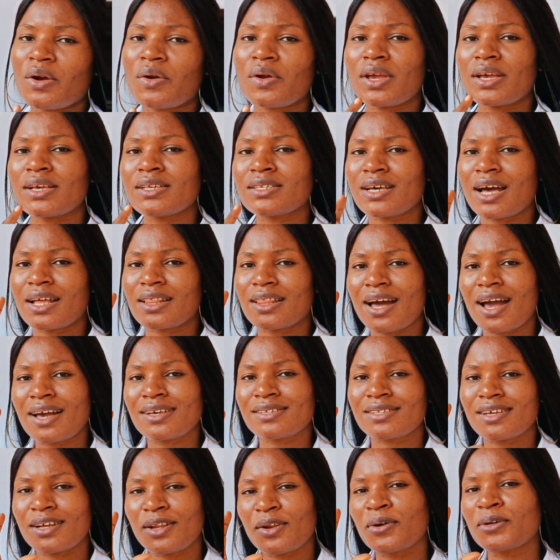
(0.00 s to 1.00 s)
very easy, and
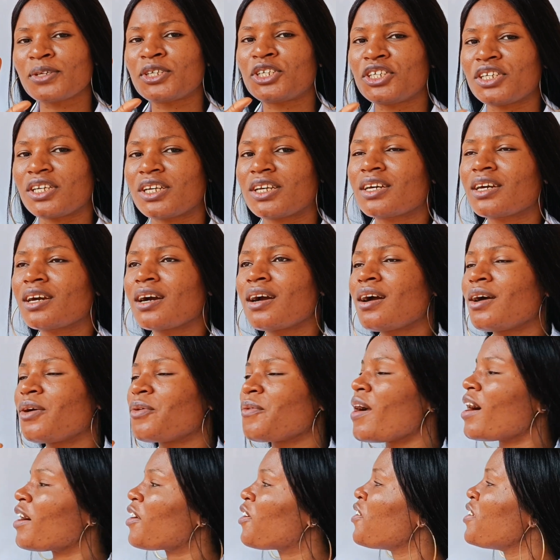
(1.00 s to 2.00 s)
that is the logic
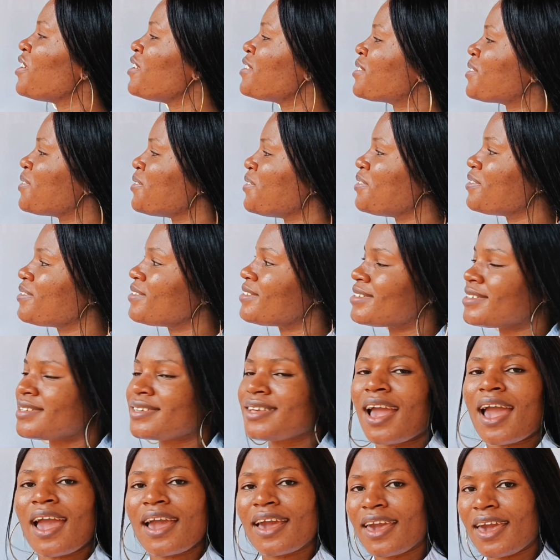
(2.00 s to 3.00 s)
we are going to
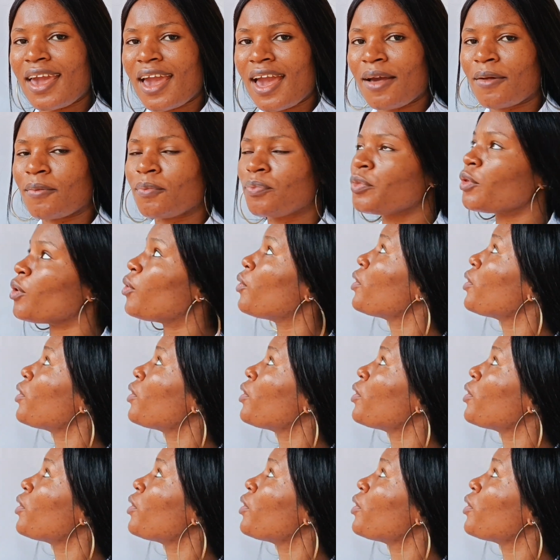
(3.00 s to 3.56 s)
use here.